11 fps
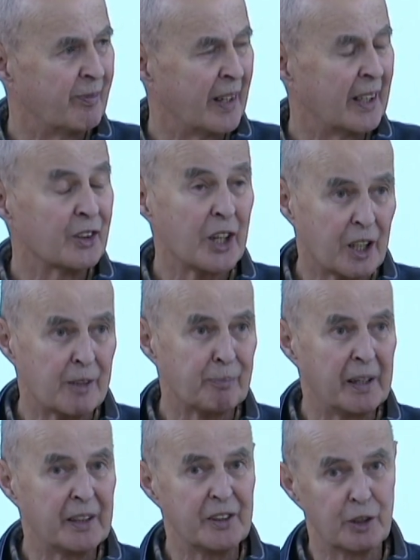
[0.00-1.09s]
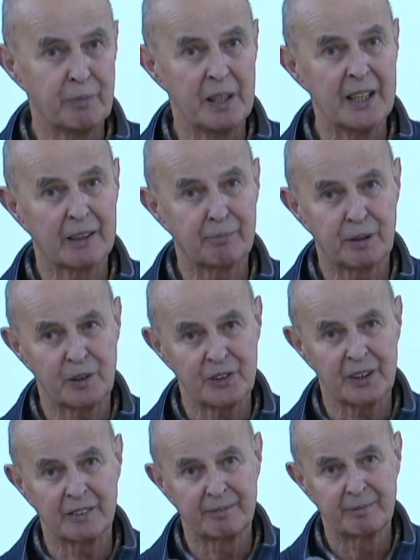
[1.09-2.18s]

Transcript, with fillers: And it's heartbreaking to be that person.